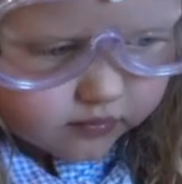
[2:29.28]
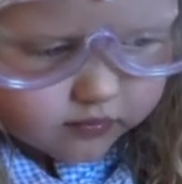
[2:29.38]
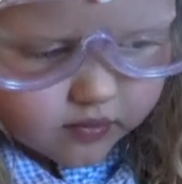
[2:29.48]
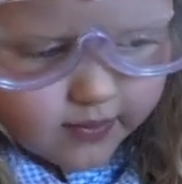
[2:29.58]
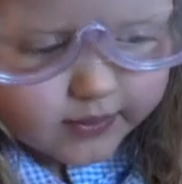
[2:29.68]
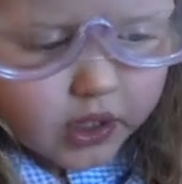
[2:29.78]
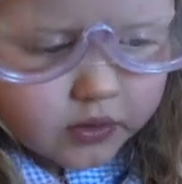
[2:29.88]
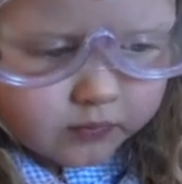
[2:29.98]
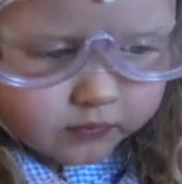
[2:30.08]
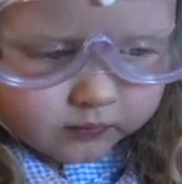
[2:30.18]
And then
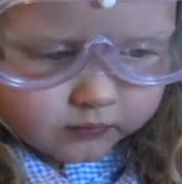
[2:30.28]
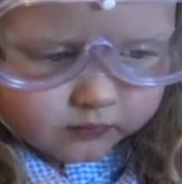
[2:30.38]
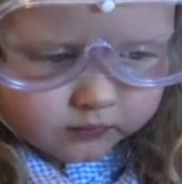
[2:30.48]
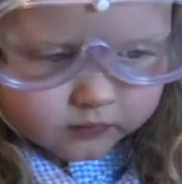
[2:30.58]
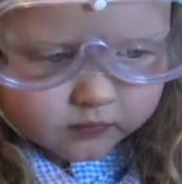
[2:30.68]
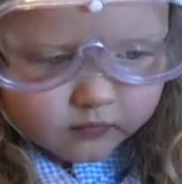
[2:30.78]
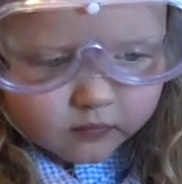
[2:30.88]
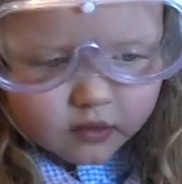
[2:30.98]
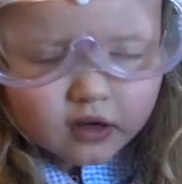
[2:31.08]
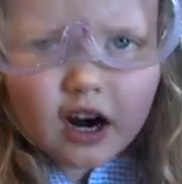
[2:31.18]

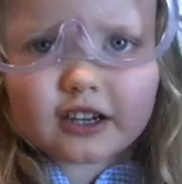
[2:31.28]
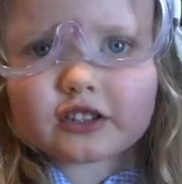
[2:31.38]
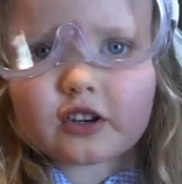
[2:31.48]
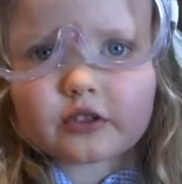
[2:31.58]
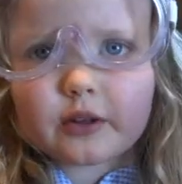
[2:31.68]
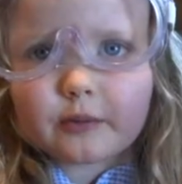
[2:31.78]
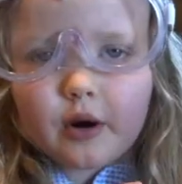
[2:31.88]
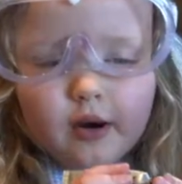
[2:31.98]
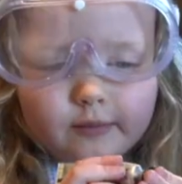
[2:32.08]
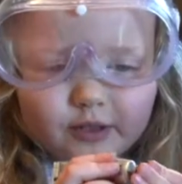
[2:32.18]
I told them
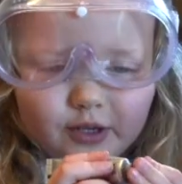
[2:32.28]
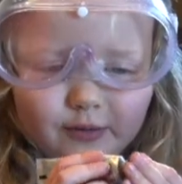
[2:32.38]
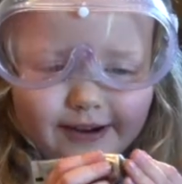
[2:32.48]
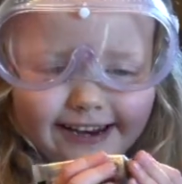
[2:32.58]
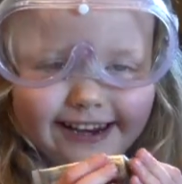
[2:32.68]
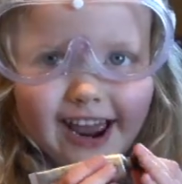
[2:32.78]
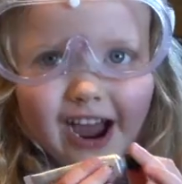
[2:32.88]
what I'm doing.